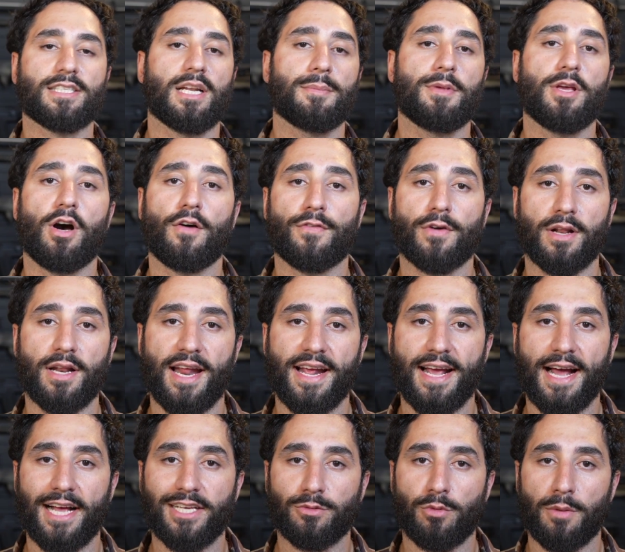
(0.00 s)
going to be all for today,
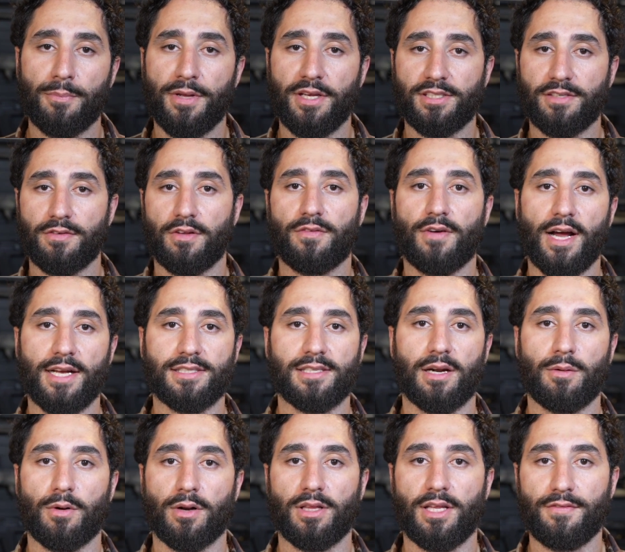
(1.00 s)
guys. One piece of advice that I
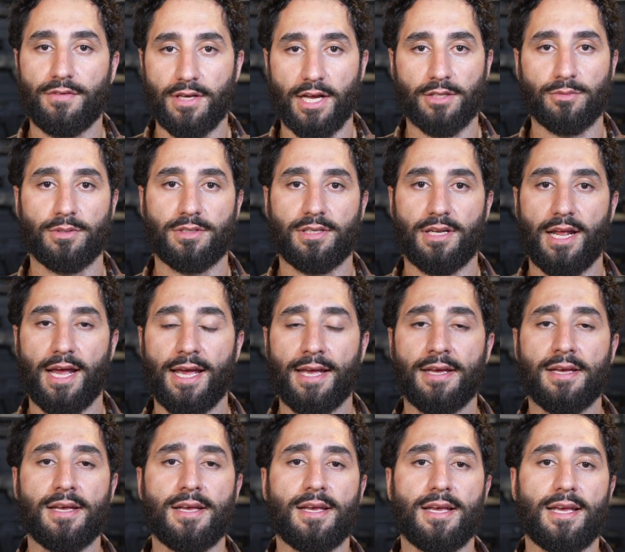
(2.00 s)
want to leave you guys with today
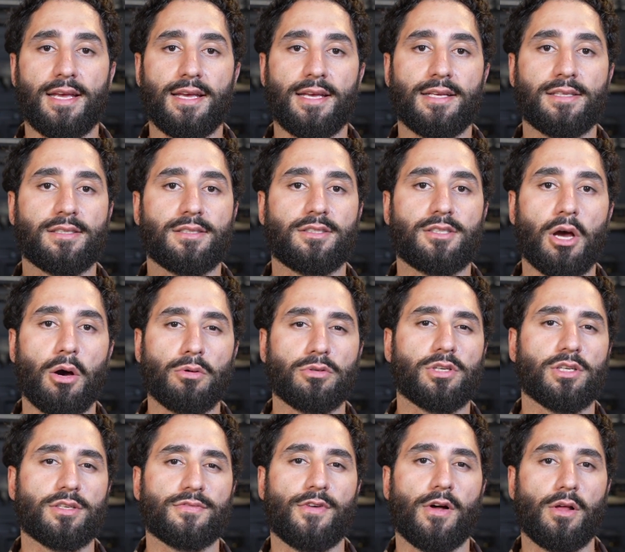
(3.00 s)
is don't
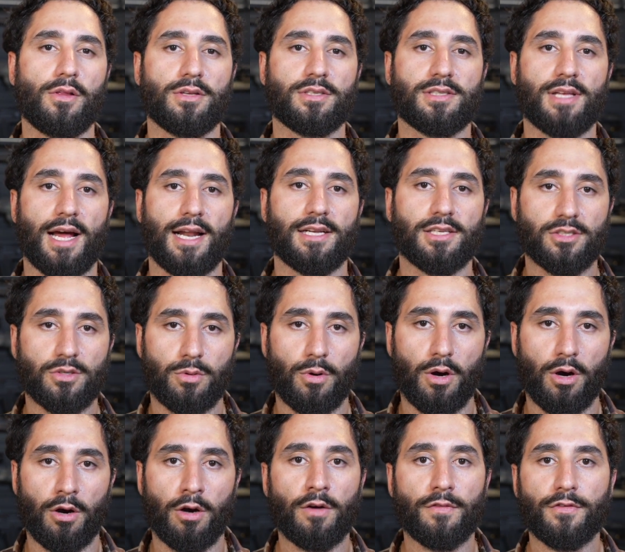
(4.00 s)
just follow the status
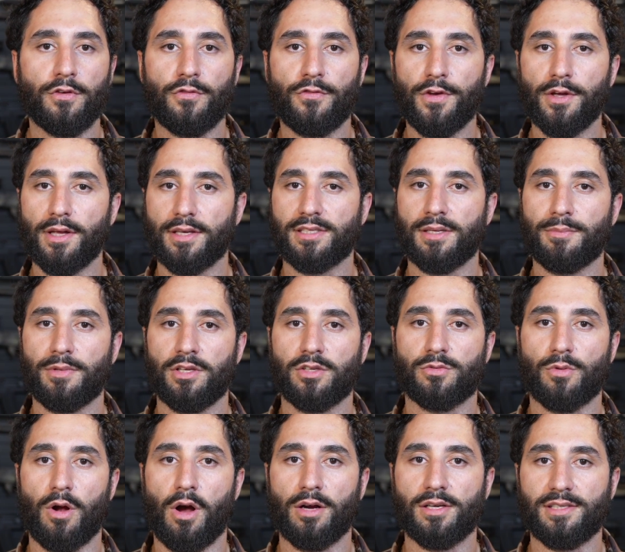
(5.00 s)
quo. If you feel like something's
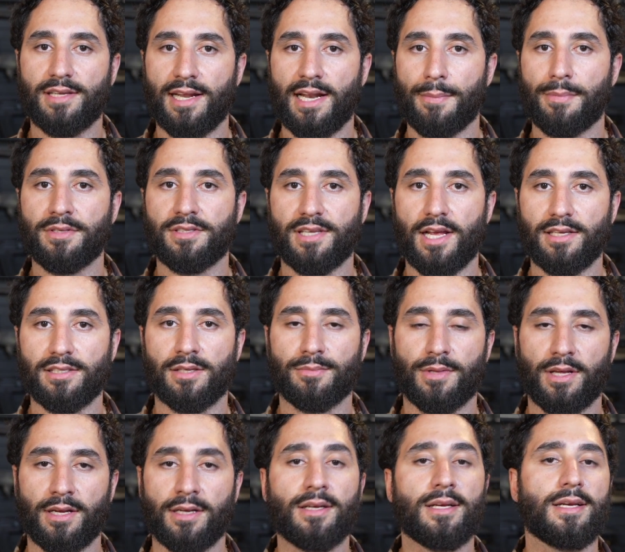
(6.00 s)
wrong, stand up and say
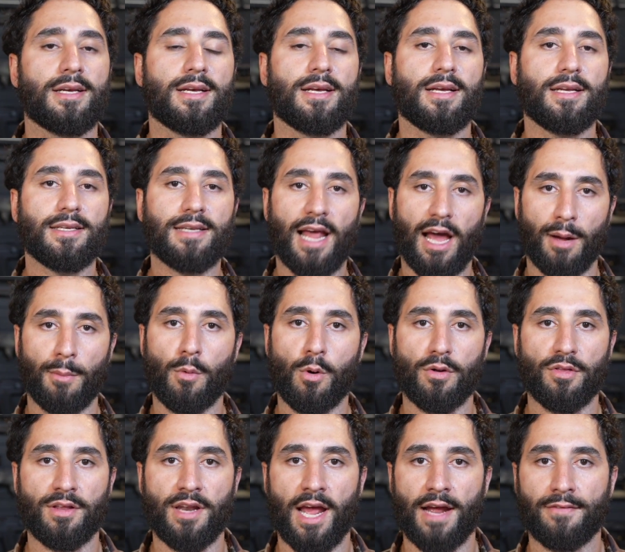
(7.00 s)
something. Now more
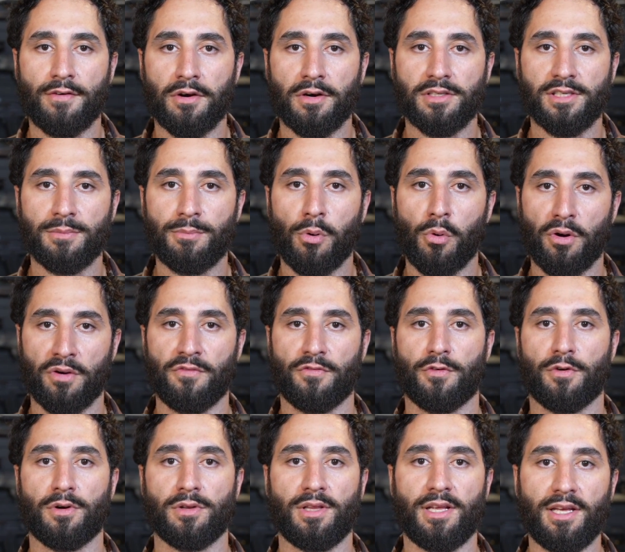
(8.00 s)
than ever, it's important
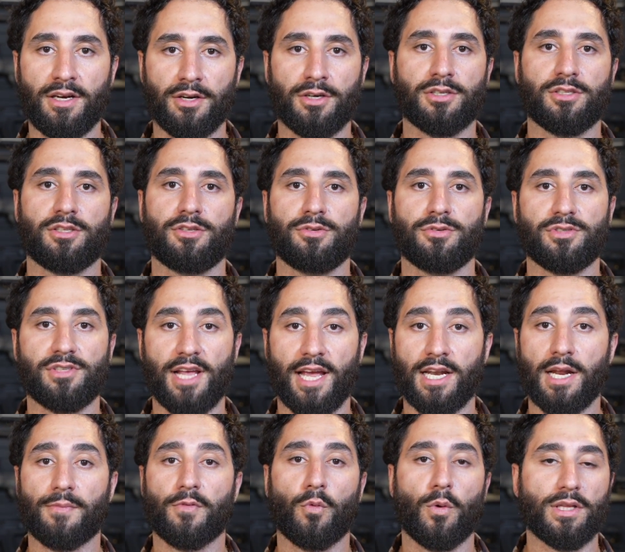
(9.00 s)
for leaders to stand
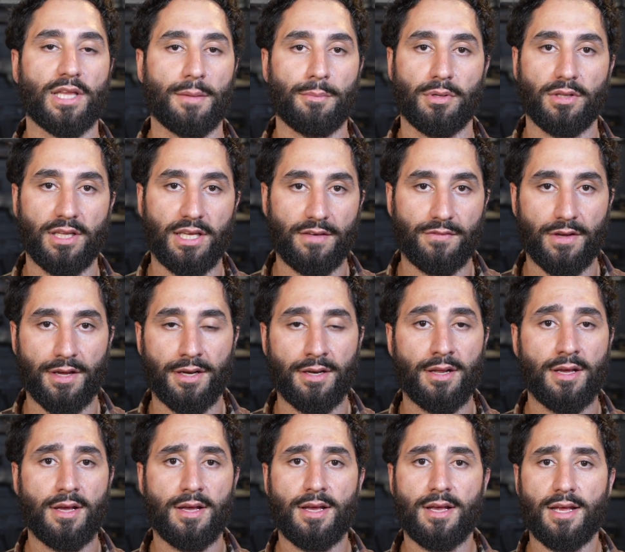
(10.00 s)
up for what they believe
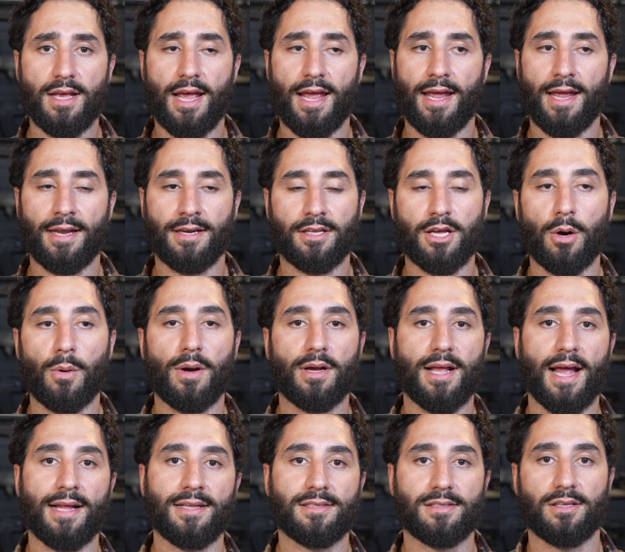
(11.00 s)
in and go
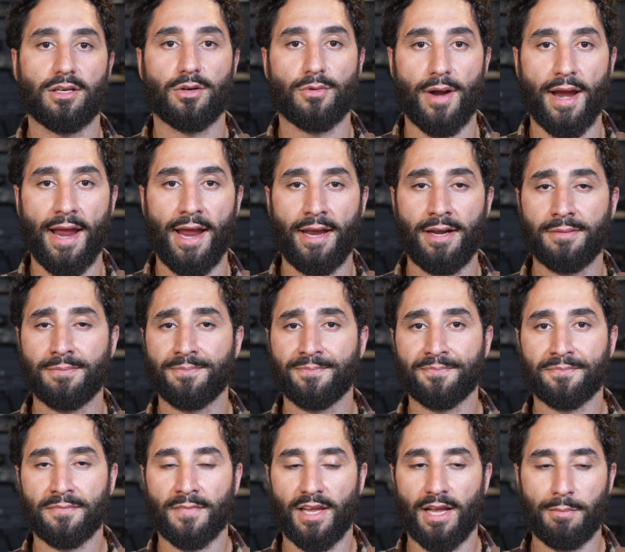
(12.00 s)
against the grain.
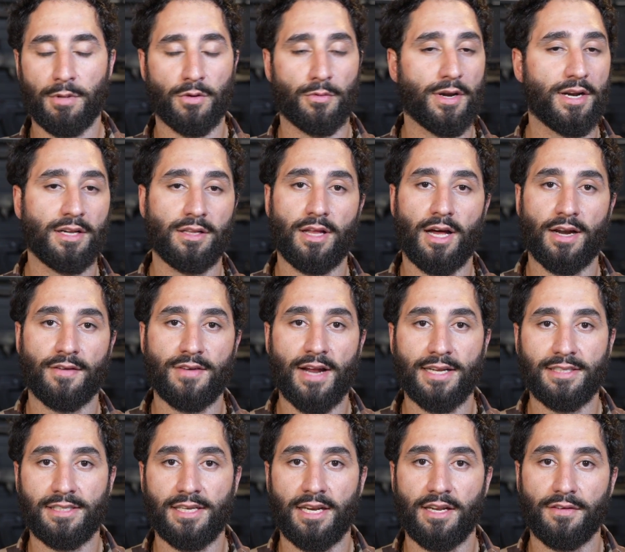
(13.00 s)
I've been reading a lot of
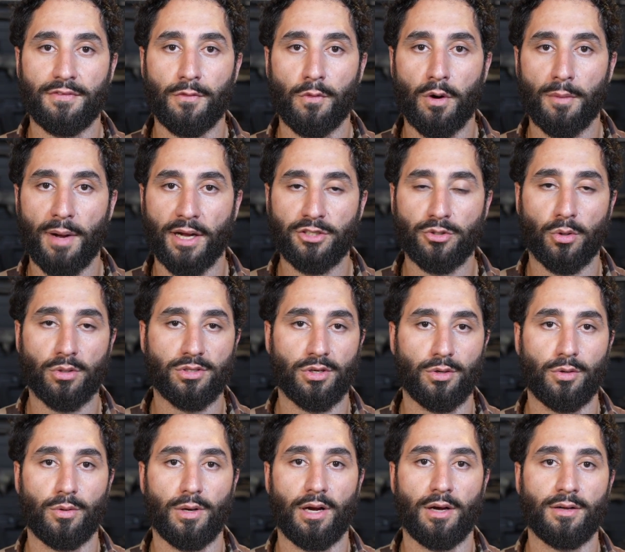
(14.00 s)
1984 by George
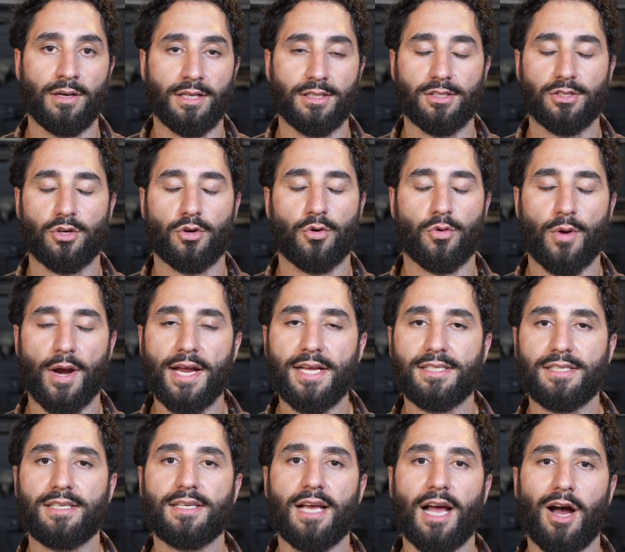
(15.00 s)
Orwell, and it's
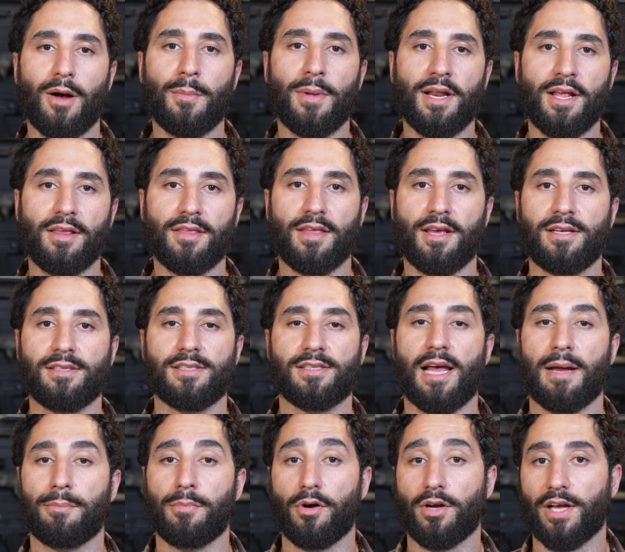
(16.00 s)
crazy how many things in
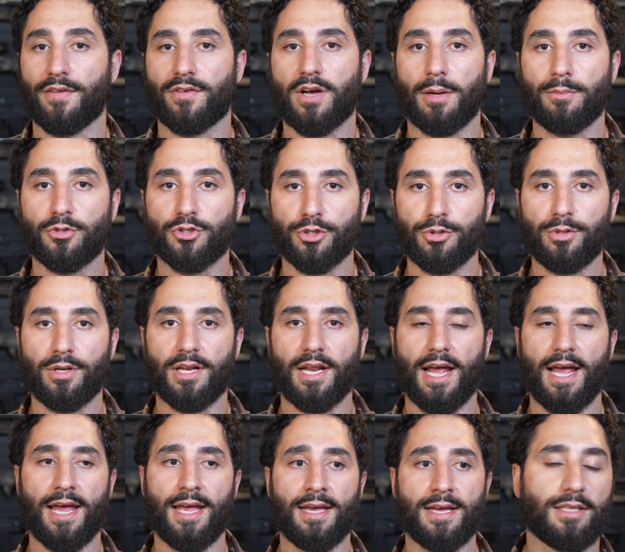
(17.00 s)
that book have come true
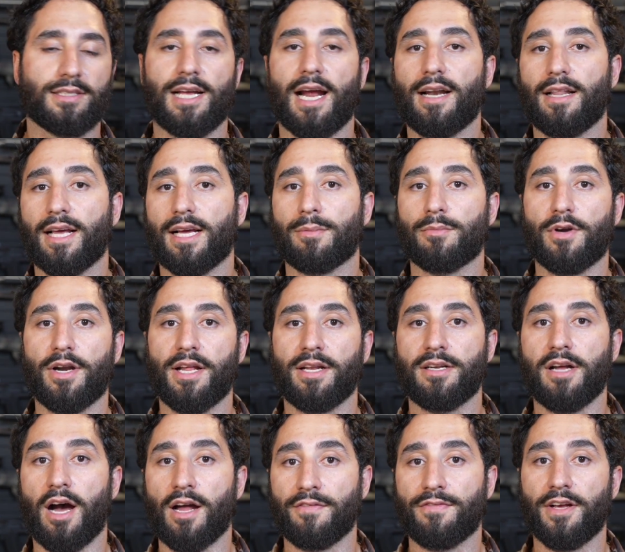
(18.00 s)
today. It's kind of like I'm reading
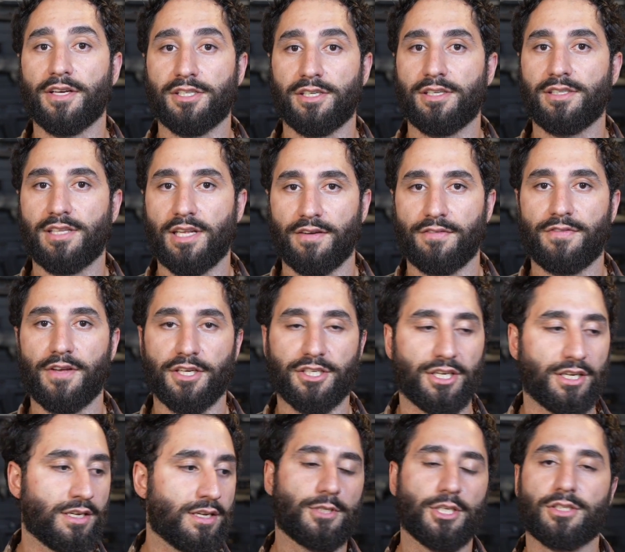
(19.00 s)
nonfiction instead of
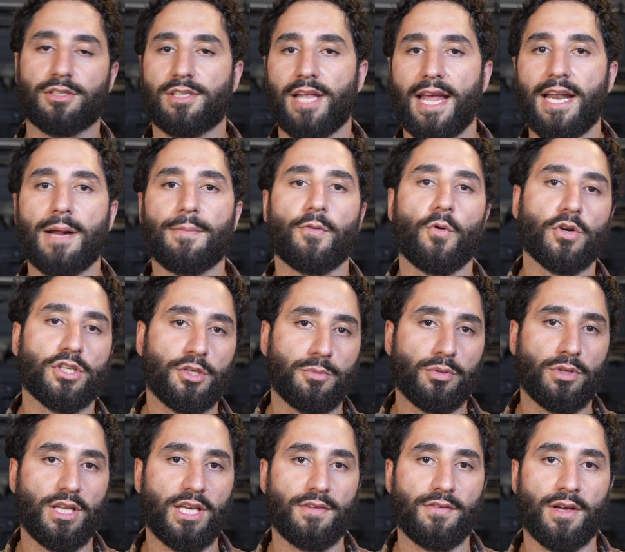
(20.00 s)
fiction. Just stand up for what you
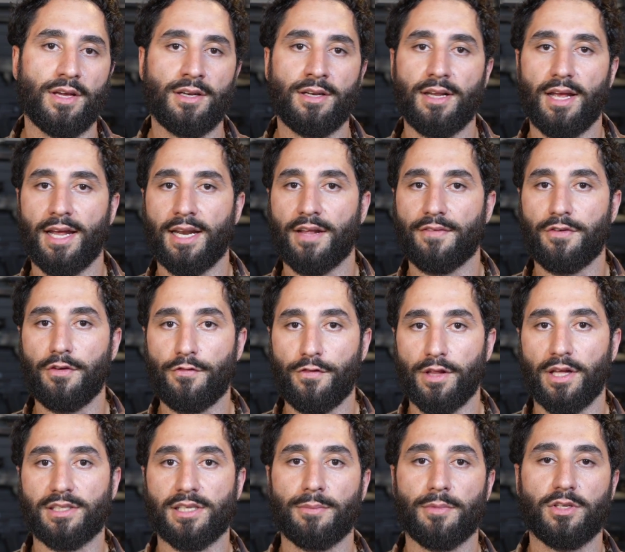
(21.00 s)
believe in, and if you feel
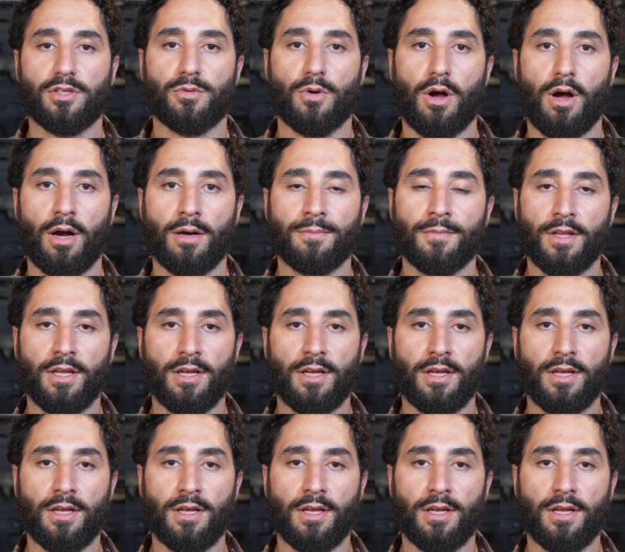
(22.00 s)
like something's wrong,